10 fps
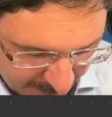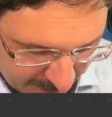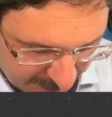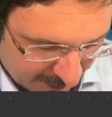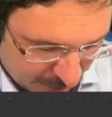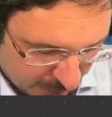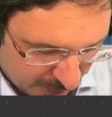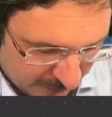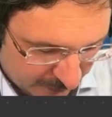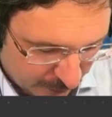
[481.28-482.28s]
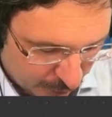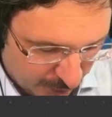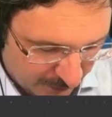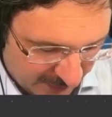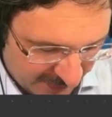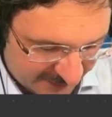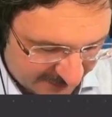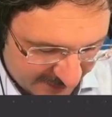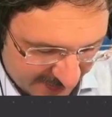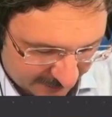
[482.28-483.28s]
And we're going to normalize
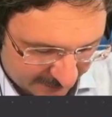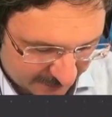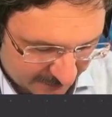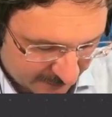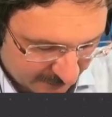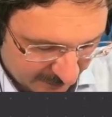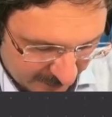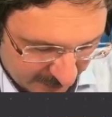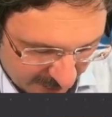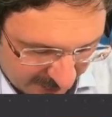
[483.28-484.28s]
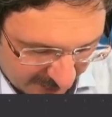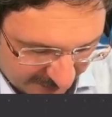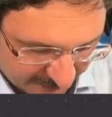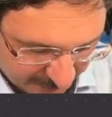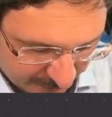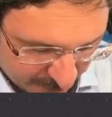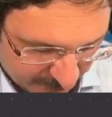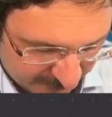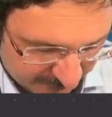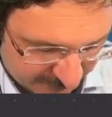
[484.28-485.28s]
that unless, of
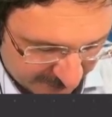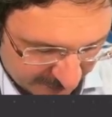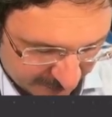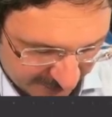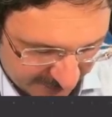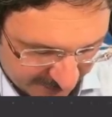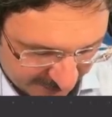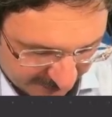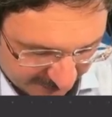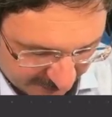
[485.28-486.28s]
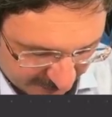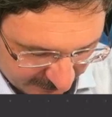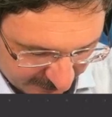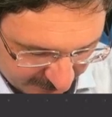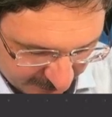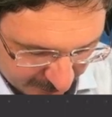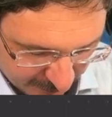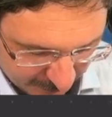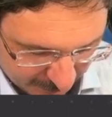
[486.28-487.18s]
course, that gradient is 0.